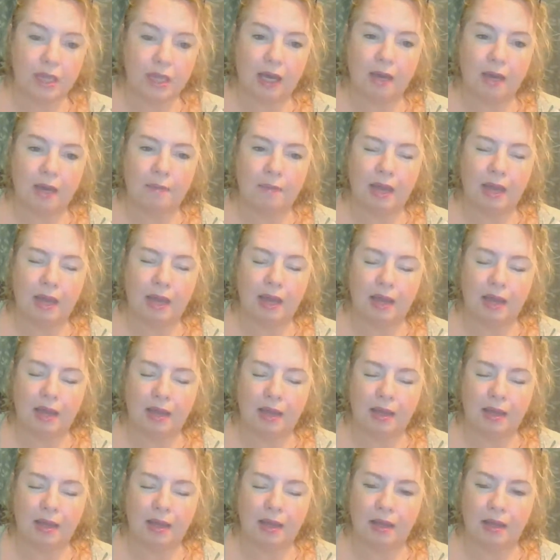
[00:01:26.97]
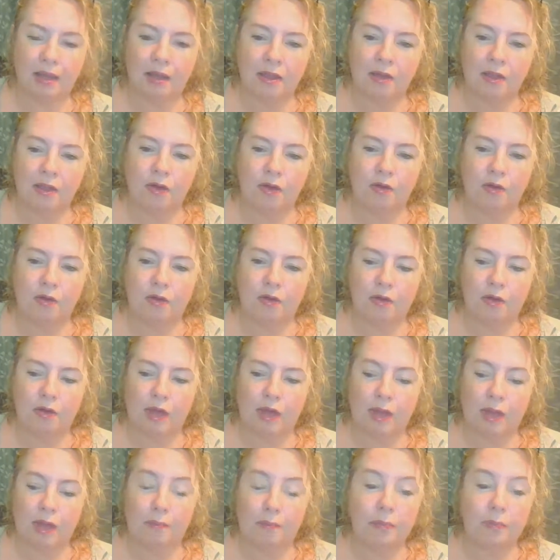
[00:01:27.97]
are
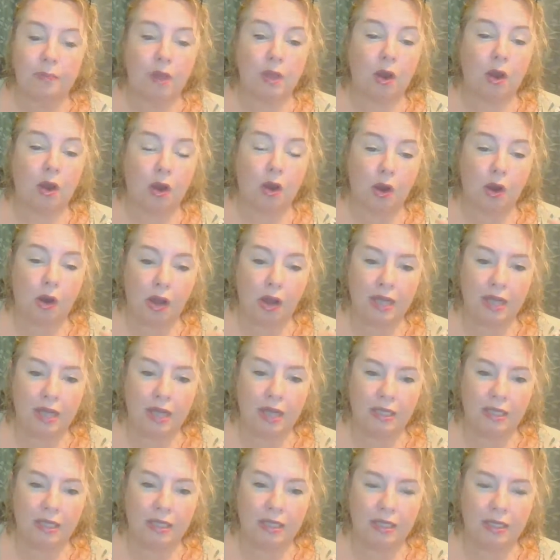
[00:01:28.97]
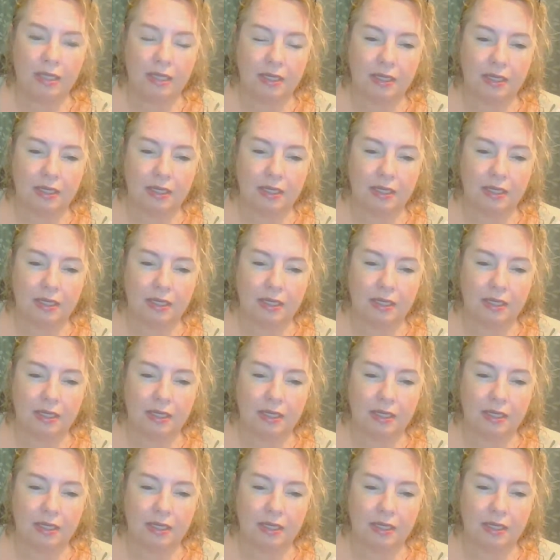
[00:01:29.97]
highly